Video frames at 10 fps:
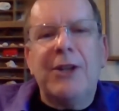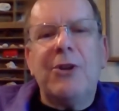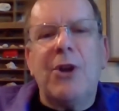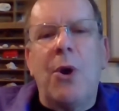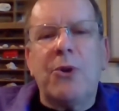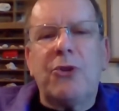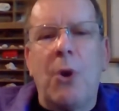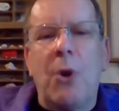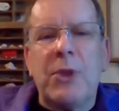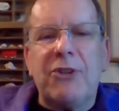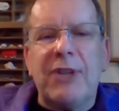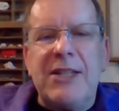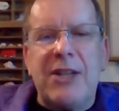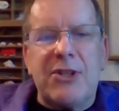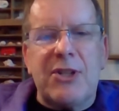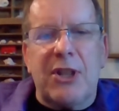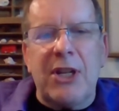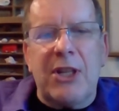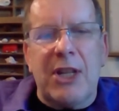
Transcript: you know so this leads us to the,